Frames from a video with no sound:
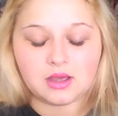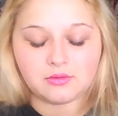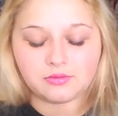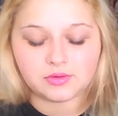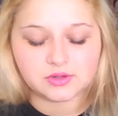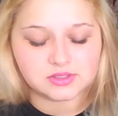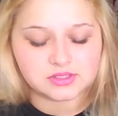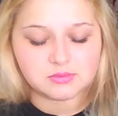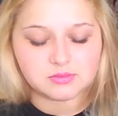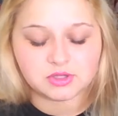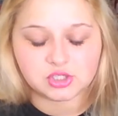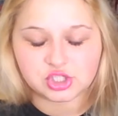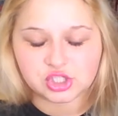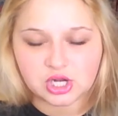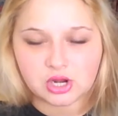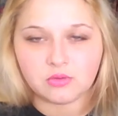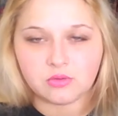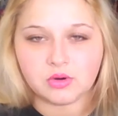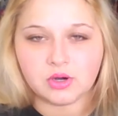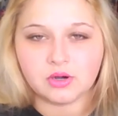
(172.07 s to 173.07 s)
first I'm going to
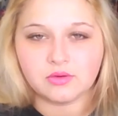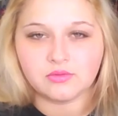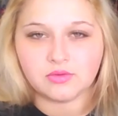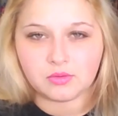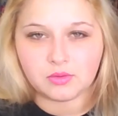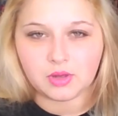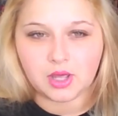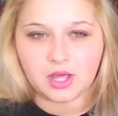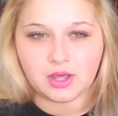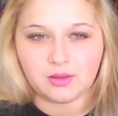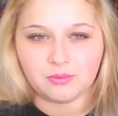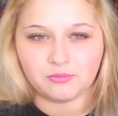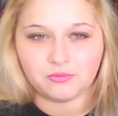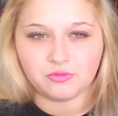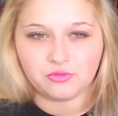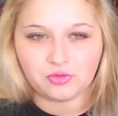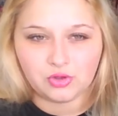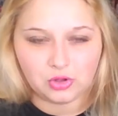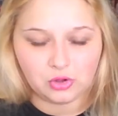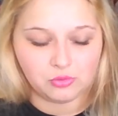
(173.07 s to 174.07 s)
shower,
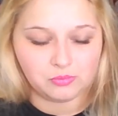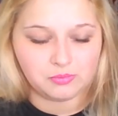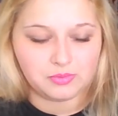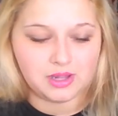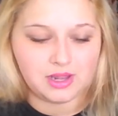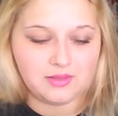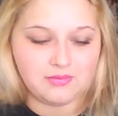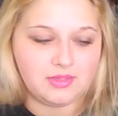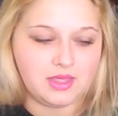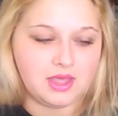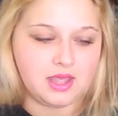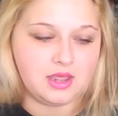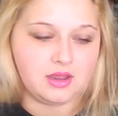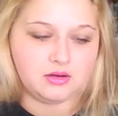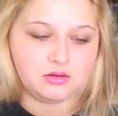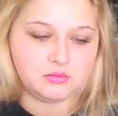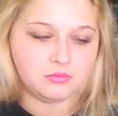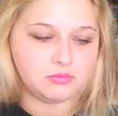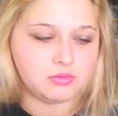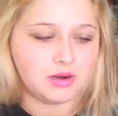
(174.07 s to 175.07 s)
film, and
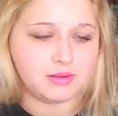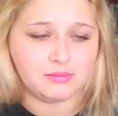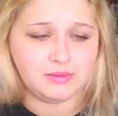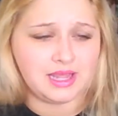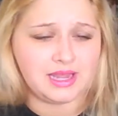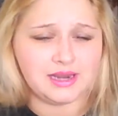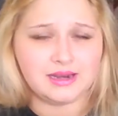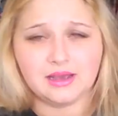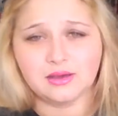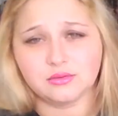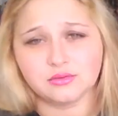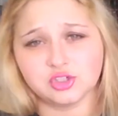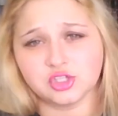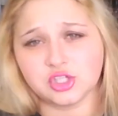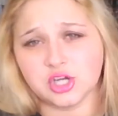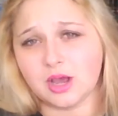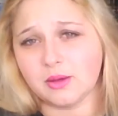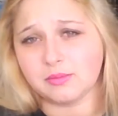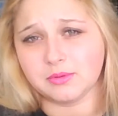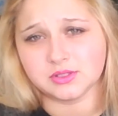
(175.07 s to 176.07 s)
then probably head out and
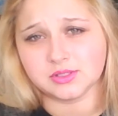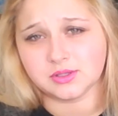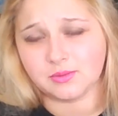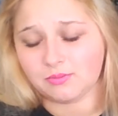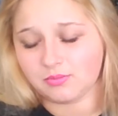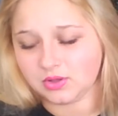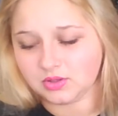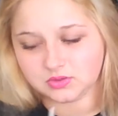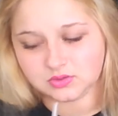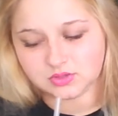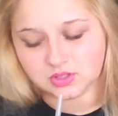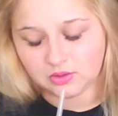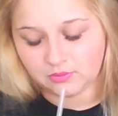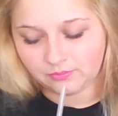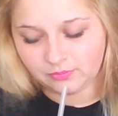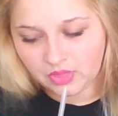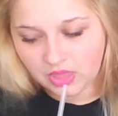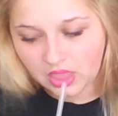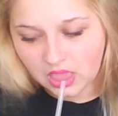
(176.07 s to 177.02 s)
shop or something, so.